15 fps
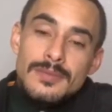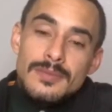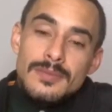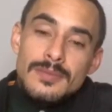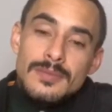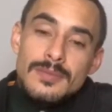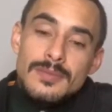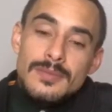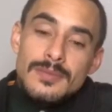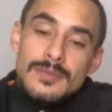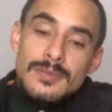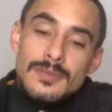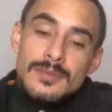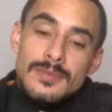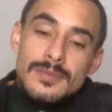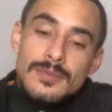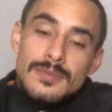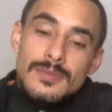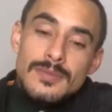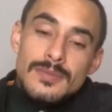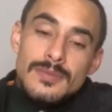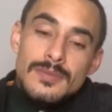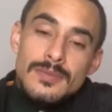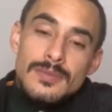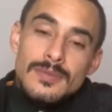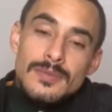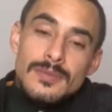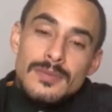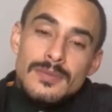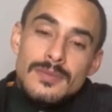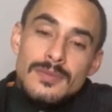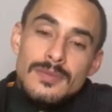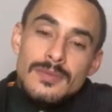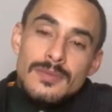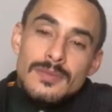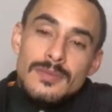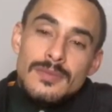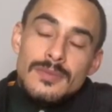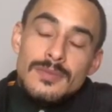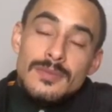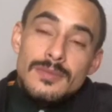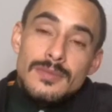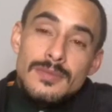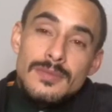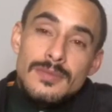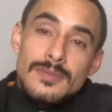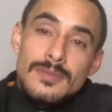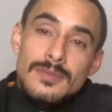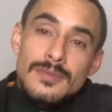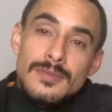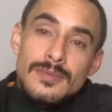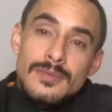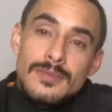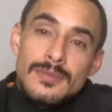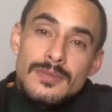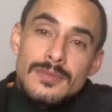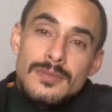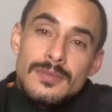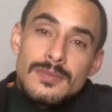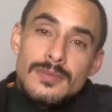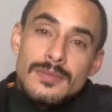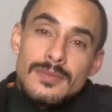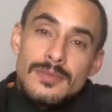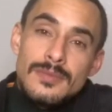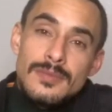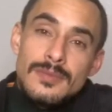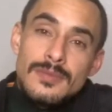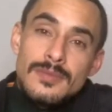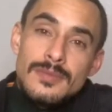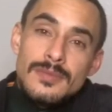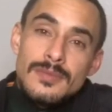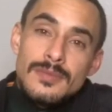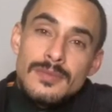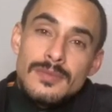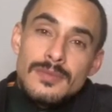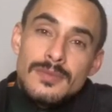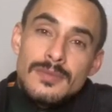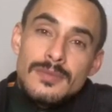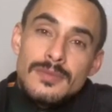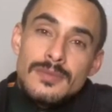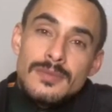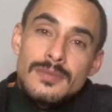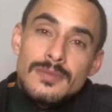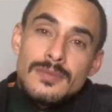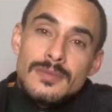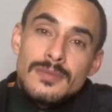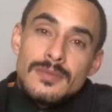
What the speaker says: The person shown says nothing.